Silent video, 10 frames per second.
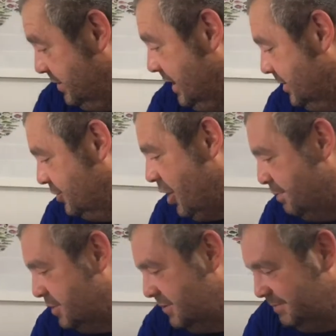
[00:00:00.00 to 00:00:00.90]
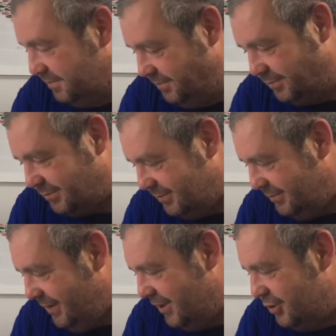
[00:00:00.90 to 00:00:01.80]
the tops.
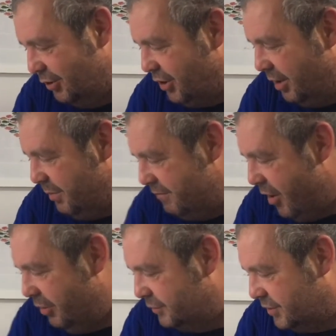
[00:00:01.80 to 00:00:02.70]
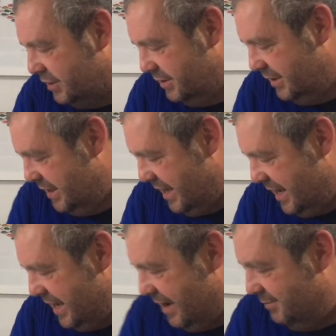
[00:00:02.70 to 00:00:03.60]
So got them involved.
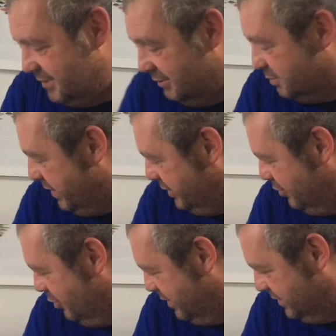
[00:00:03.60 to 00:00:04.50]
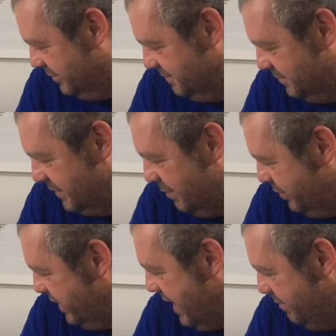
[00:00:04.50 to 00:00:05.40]
So that was pretty cool, but I'm
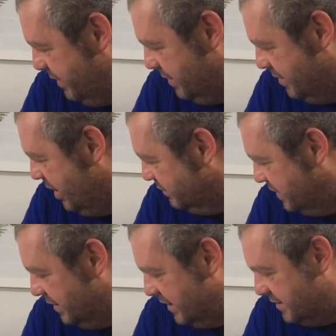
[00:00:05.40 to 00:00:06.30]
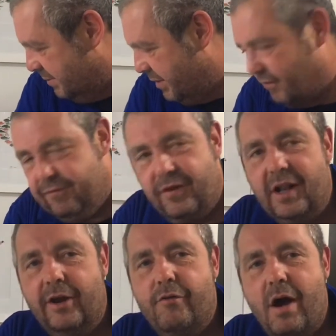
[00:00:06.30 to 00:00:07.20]
pretty happy. Obviously there is a bit of
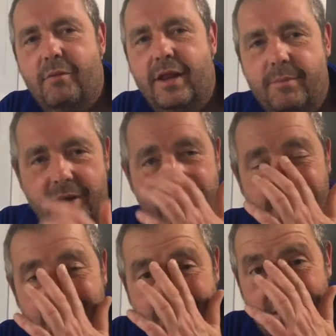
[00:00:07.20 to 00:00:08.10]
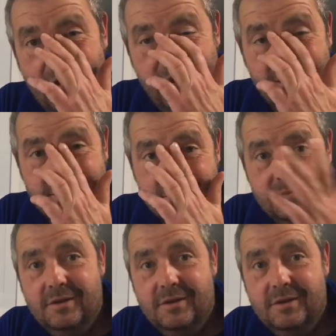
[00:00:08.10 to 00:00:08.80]
fiddling around with it, but I think it's,